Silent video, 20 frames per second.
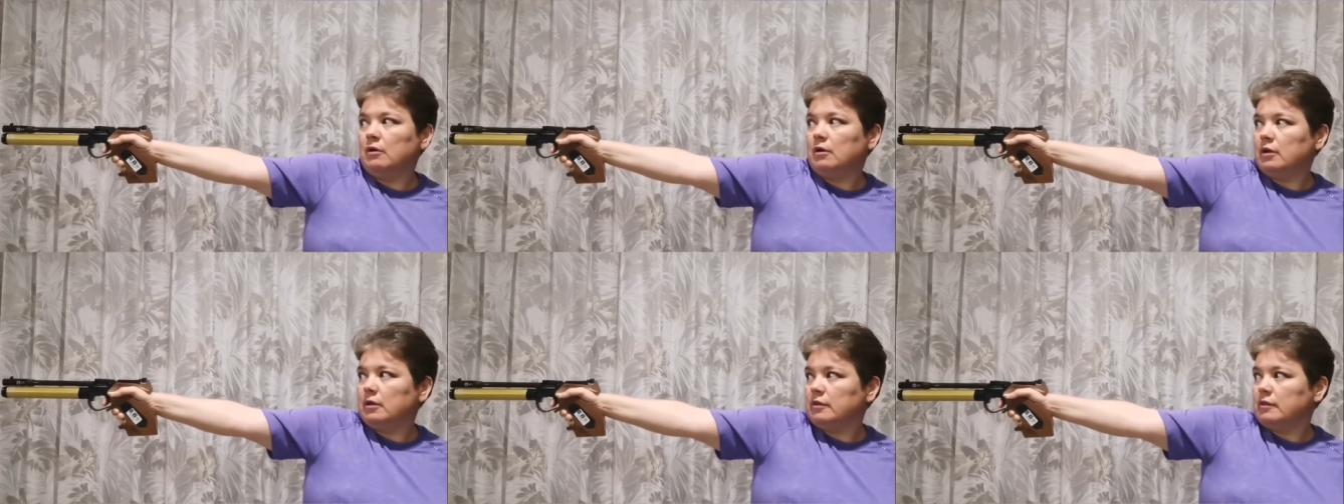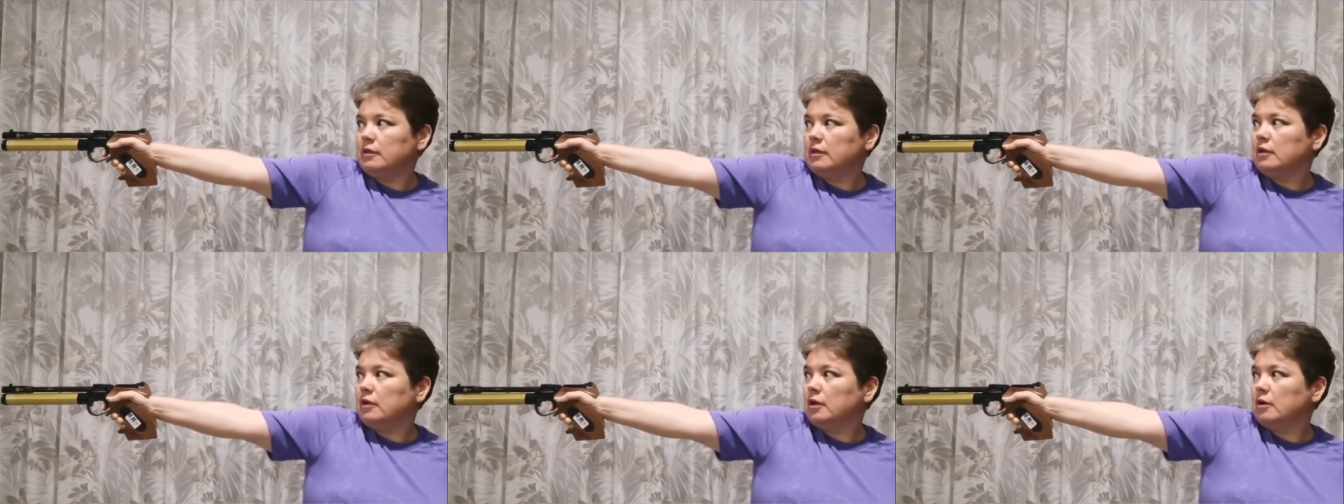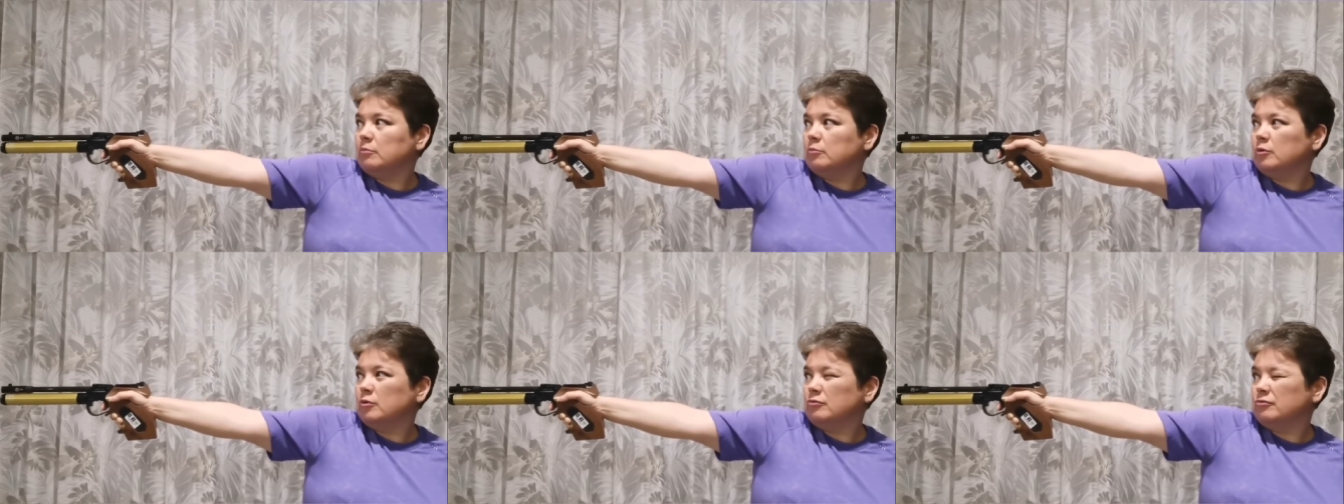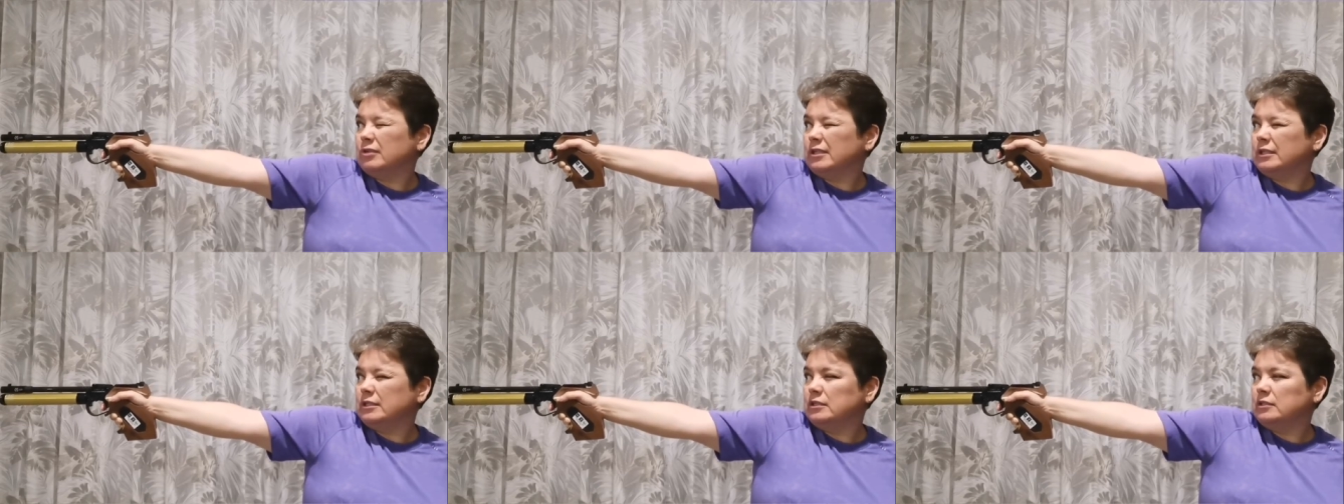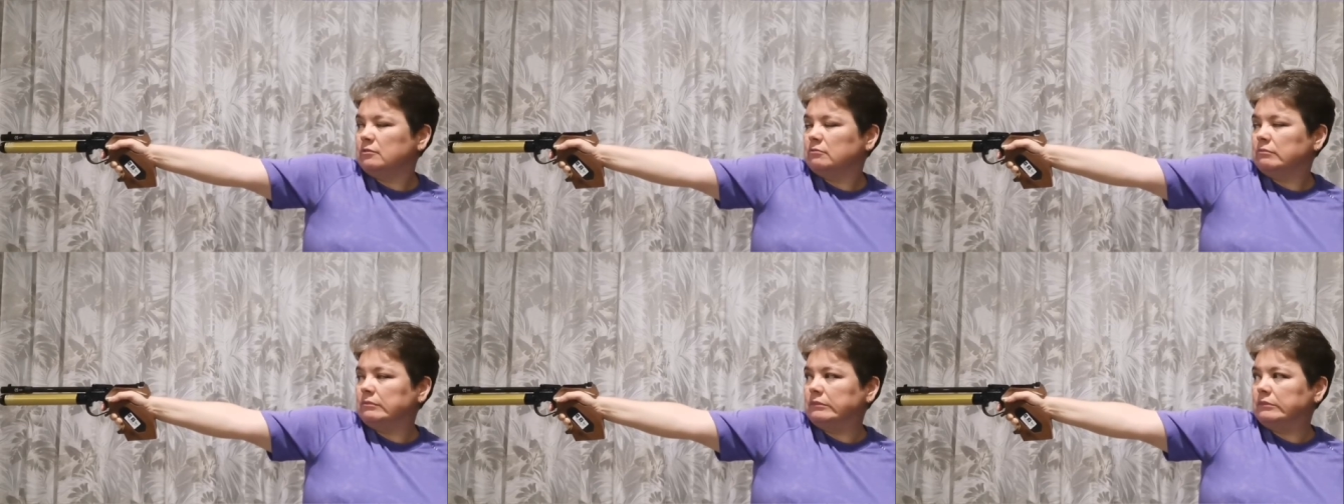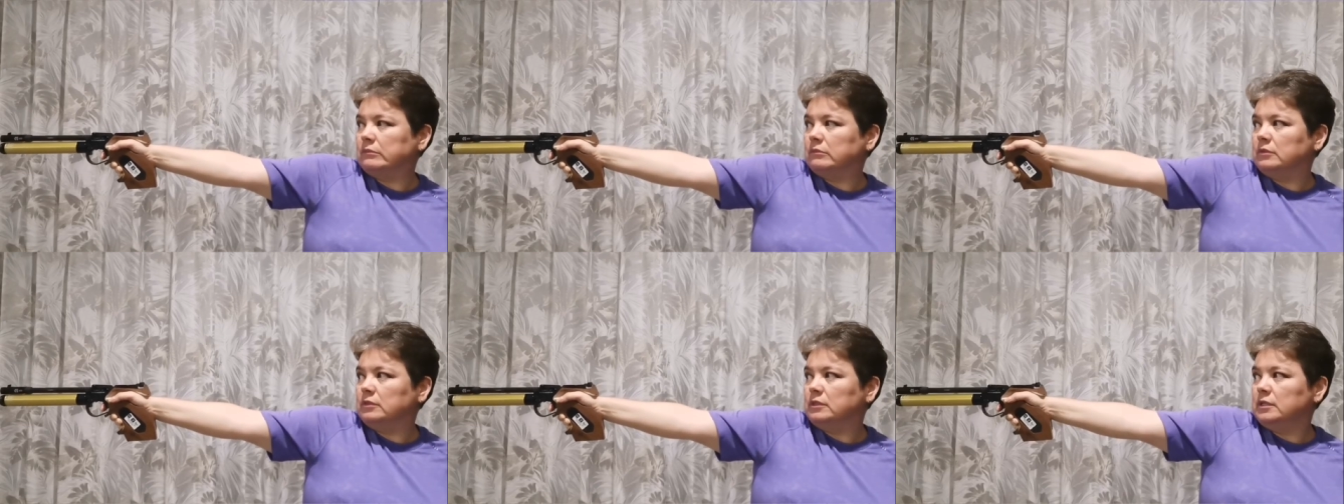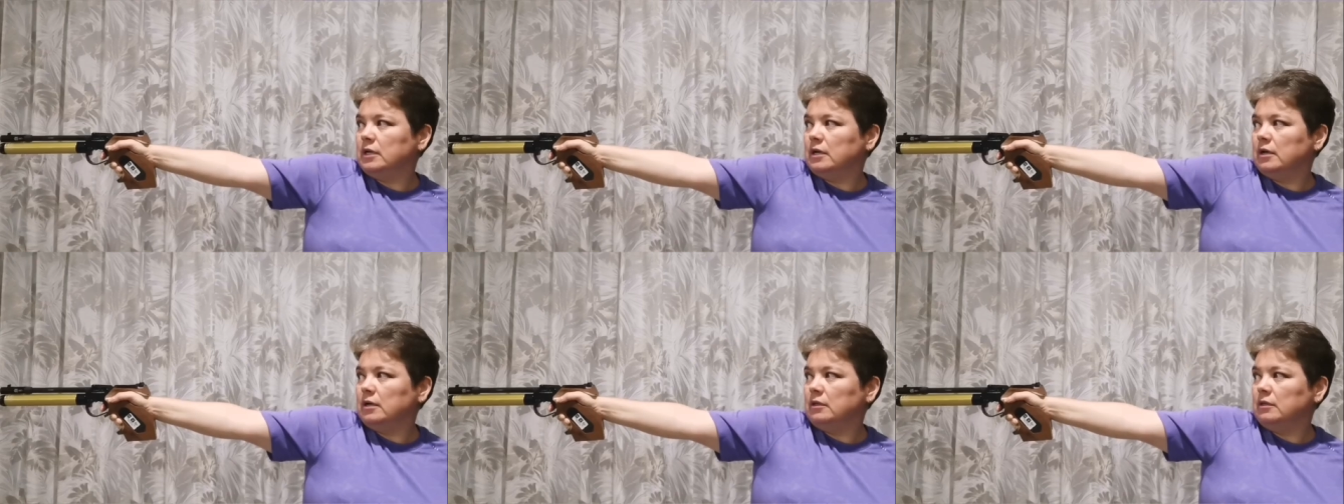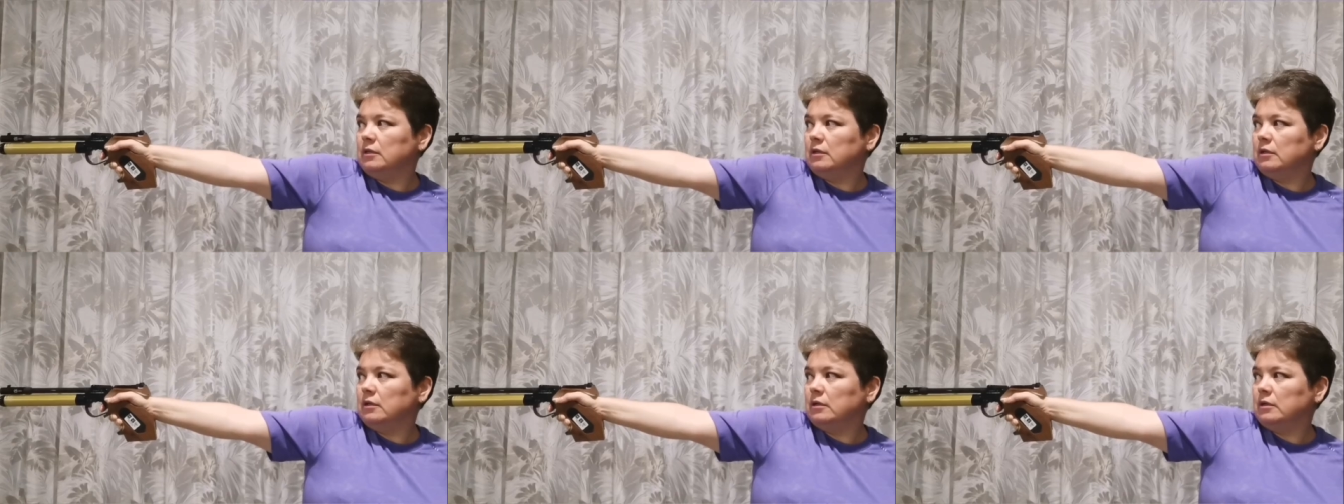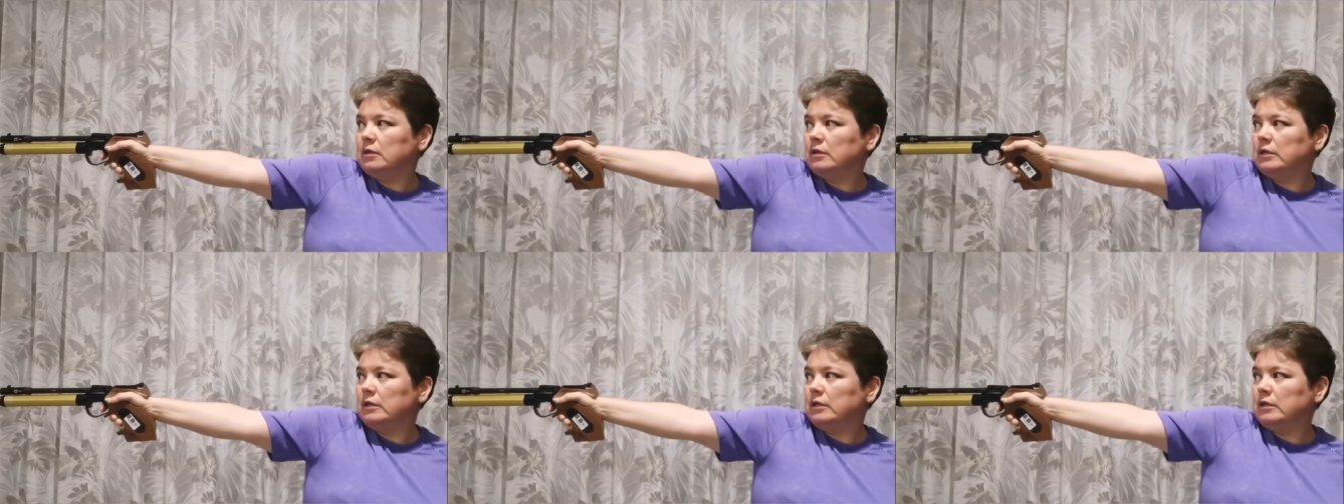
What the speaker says: I think I'm already done.